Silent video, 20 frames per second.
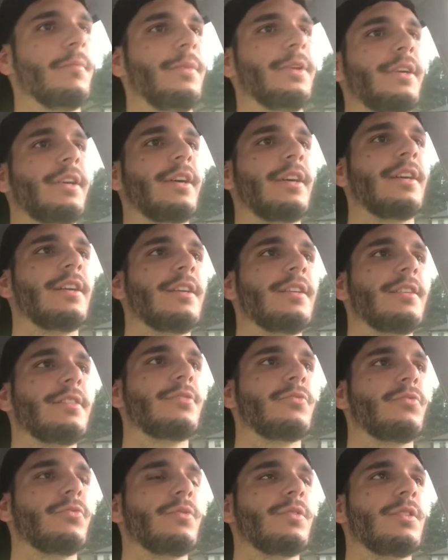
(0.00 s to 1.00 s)

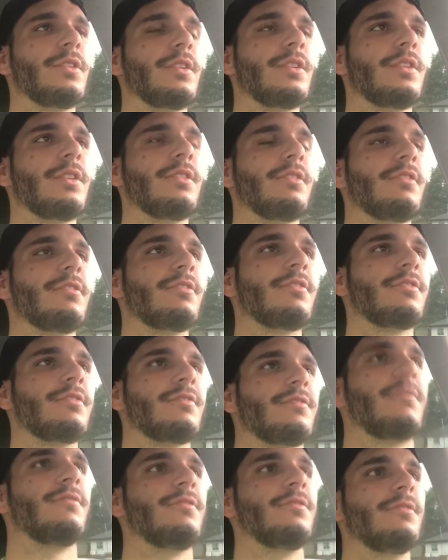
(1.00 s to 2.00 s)
because this
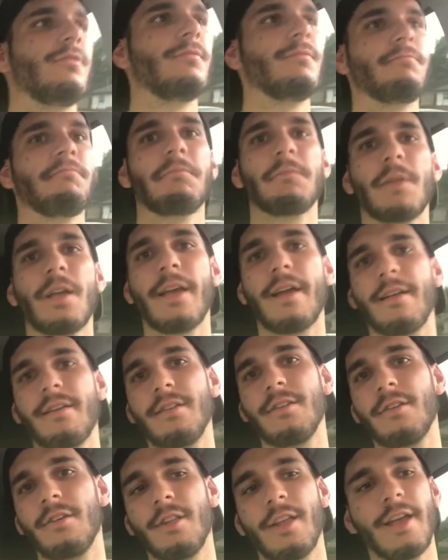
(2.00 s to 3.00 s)
is, yeah,
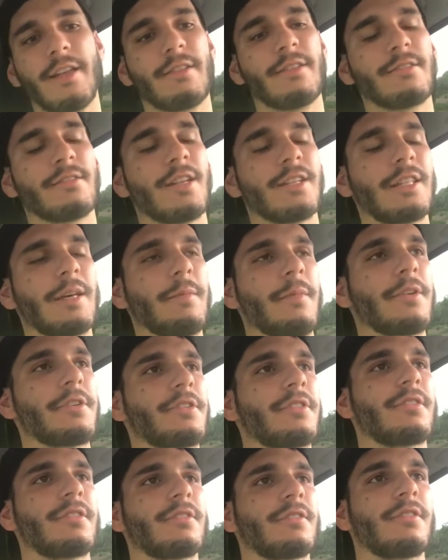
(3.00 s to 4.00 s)
you know, like there's not that
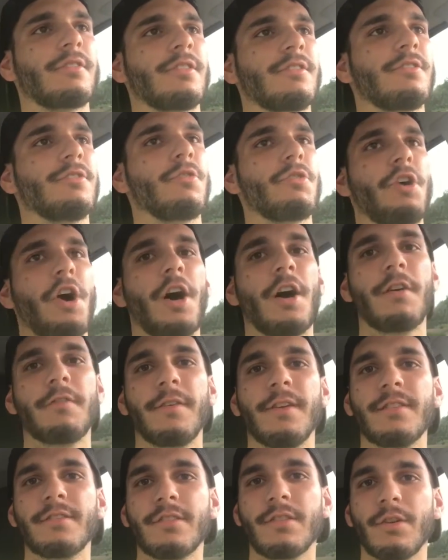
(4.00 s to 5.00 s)
much, there's no car
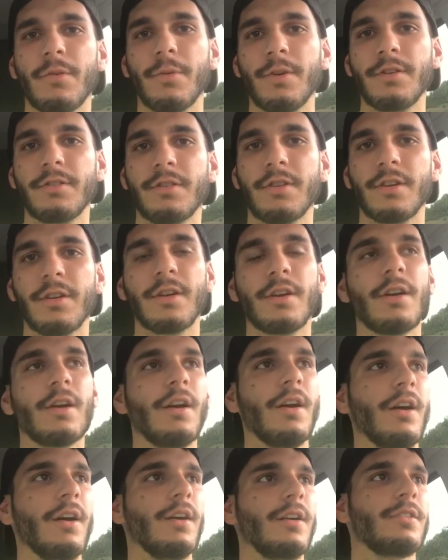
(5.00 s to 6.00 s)
events in the winter,
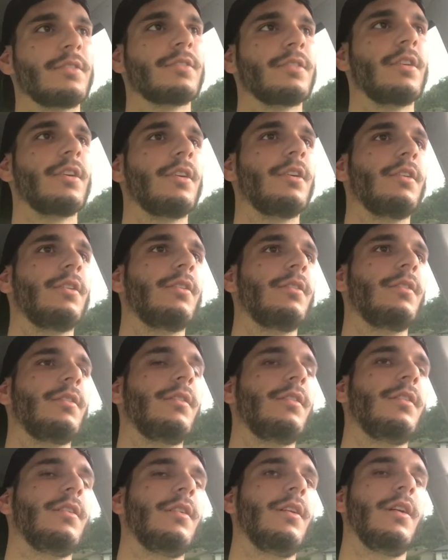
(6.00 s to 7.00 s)
so
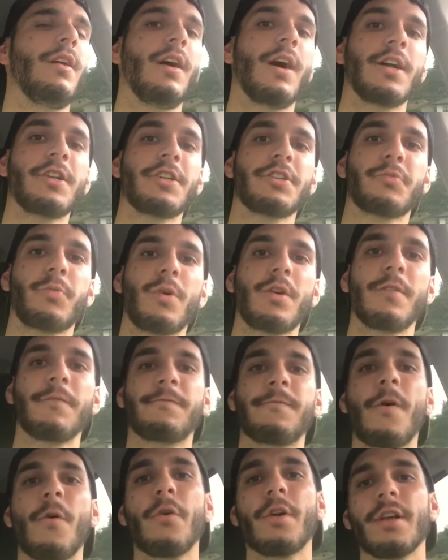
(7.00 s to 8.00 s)
I just want to
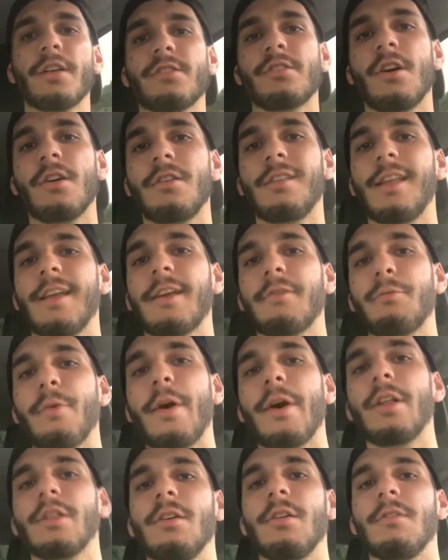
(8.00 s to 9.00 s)
focus on like
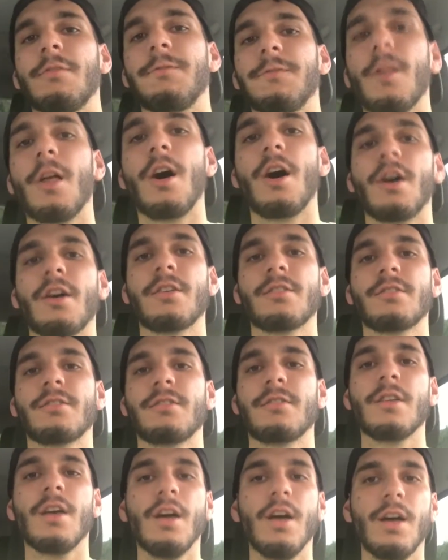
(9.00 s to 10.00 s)
regular
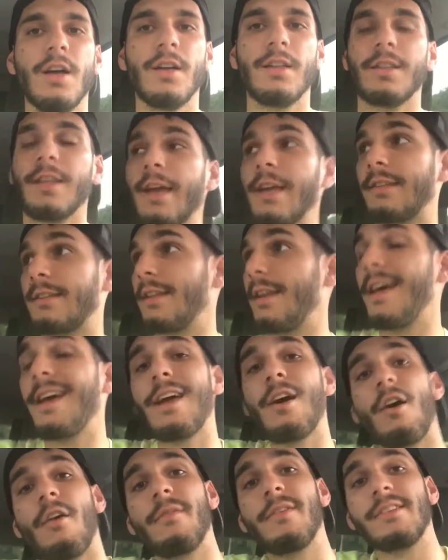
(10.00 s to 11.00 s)
vlogs. Like today,
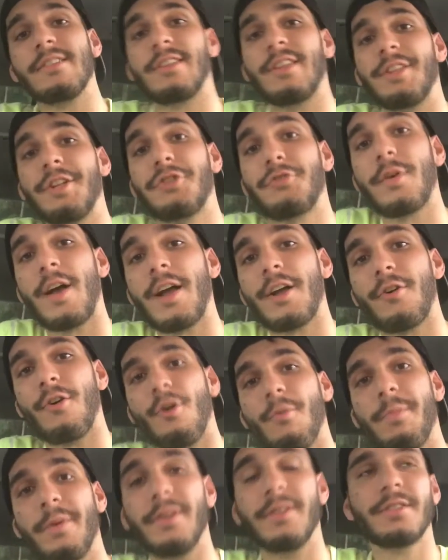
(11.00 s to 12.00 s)
obviously the track
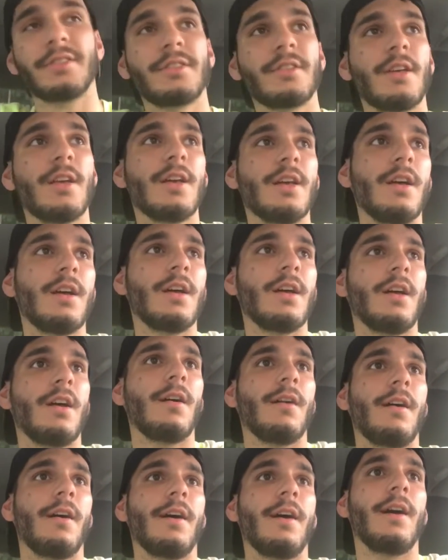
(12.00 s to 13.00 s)
opens,
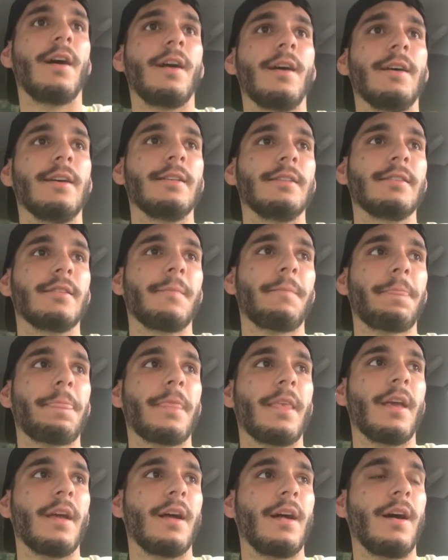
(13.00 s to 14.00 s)
and
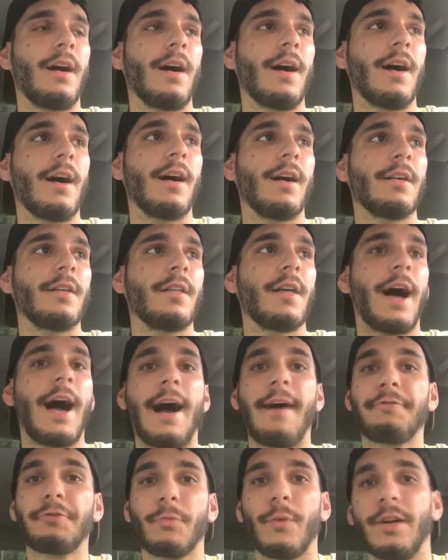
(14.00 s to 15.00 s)
I
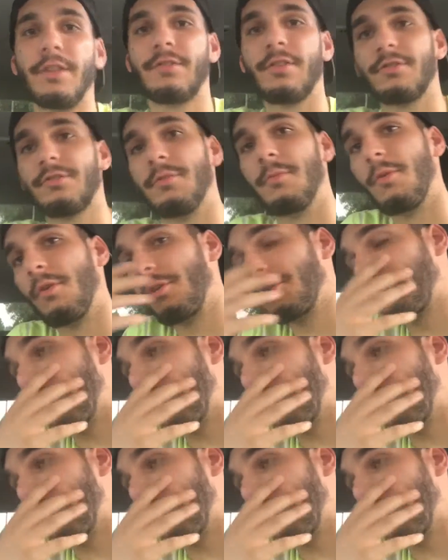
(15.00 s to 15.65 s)
have to wait till tomorrow